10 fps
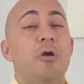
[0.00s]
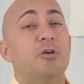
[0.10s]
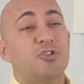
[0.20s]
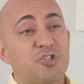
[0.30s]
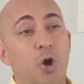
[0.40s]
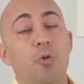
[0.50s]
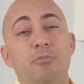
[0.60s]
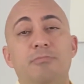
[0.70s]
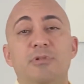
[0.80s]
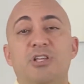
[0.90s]

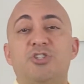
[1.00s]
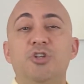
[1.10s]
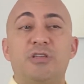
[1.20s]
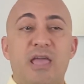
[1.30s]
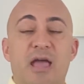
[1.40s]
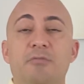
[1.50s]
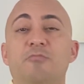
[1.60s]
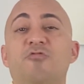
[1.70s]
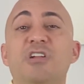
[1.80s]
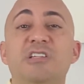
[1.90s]
So let's look at real